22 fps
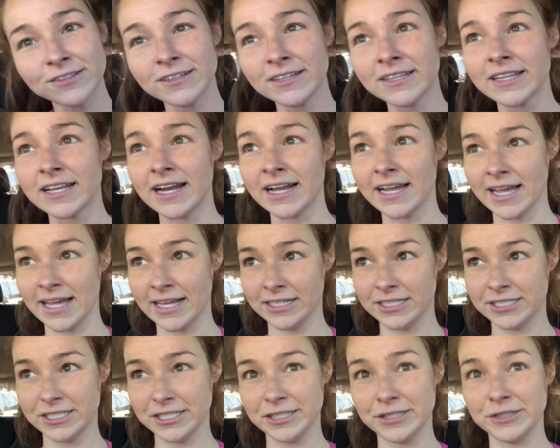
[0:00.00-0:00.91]
and then I had
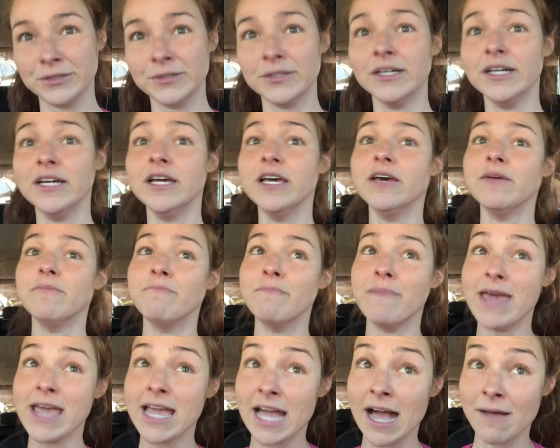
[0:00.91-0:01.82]
to
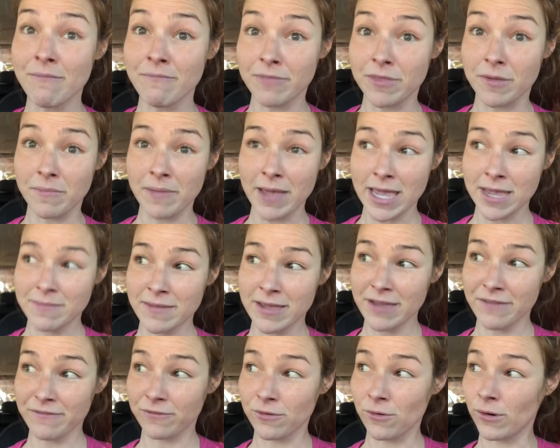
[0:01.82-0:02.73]
make up the
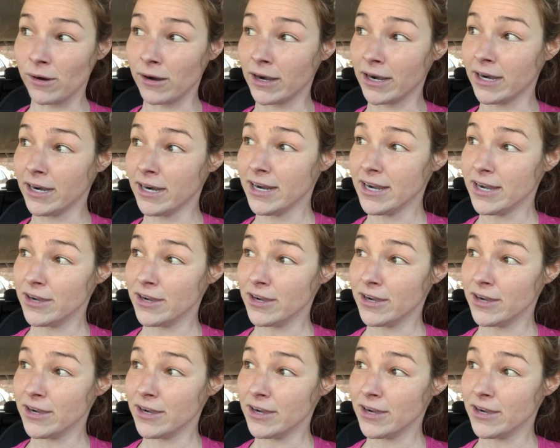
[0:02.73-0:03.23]
payment for